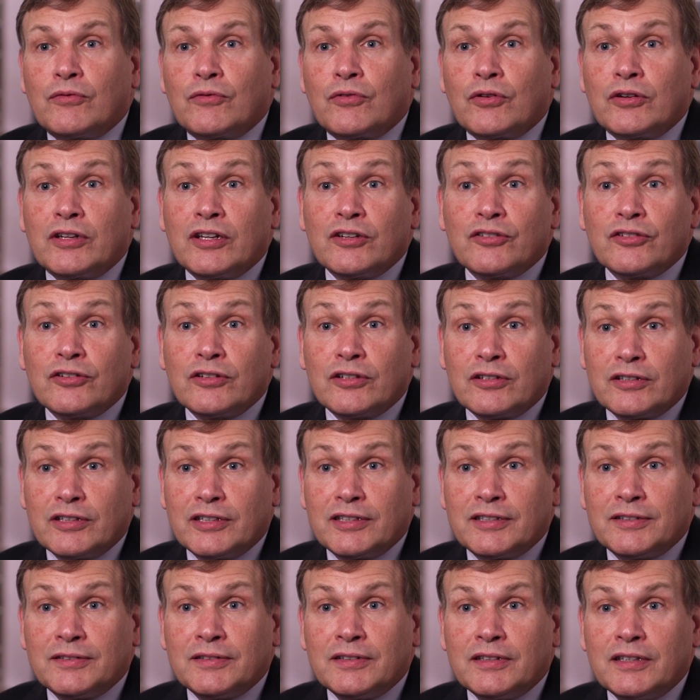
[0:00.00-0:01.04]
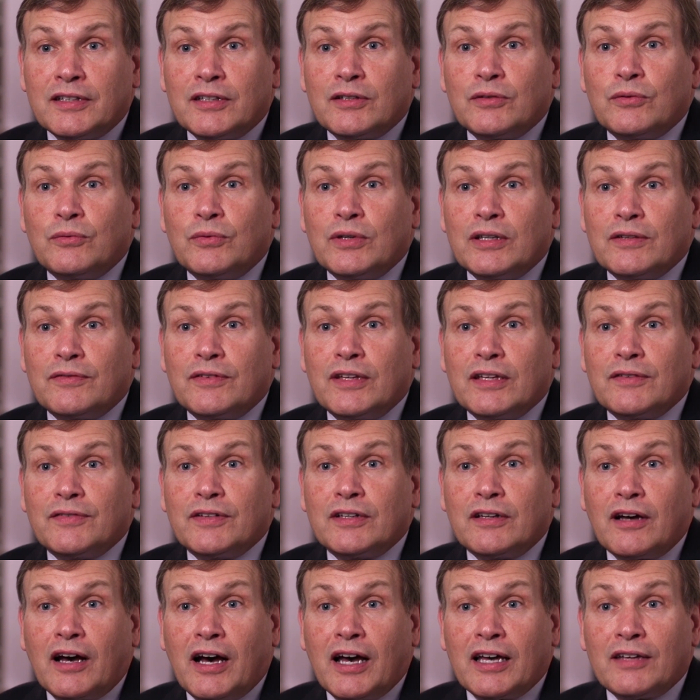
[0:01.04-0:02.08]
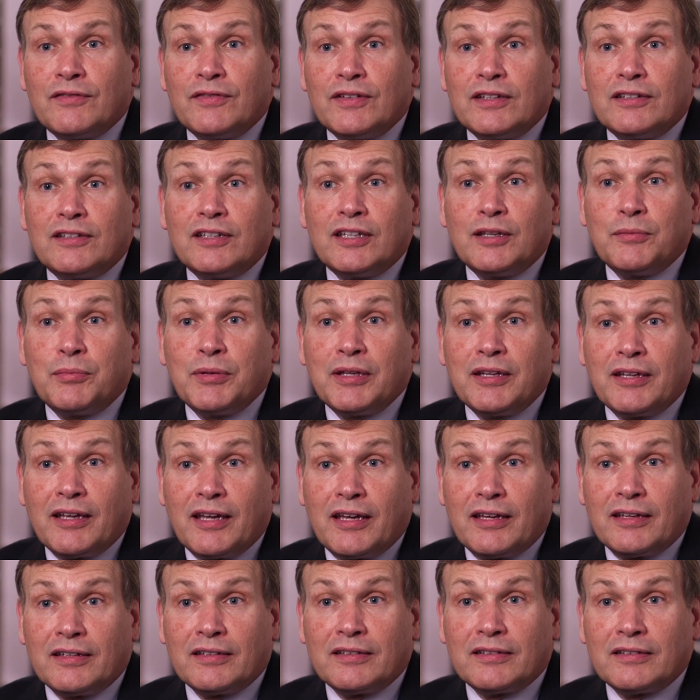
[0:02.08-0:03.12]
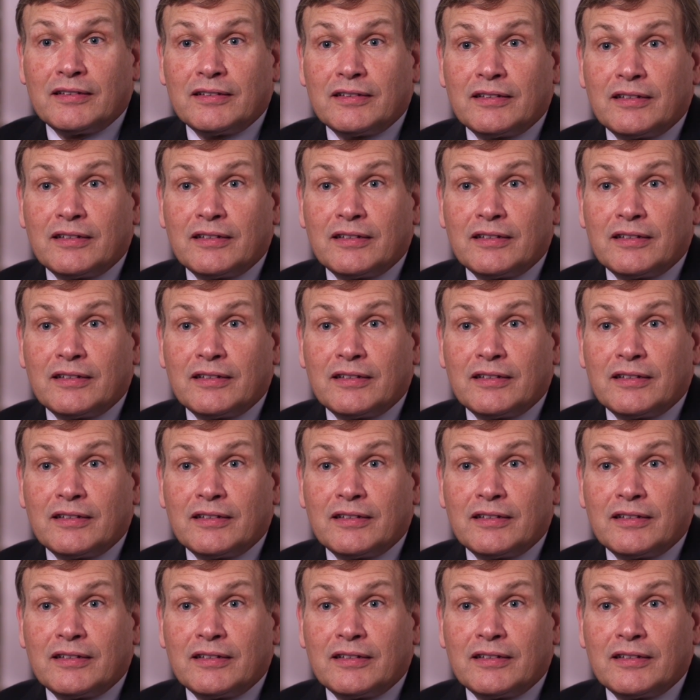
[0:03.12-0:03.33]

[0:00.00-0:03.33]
traditionally, we have given I V T P A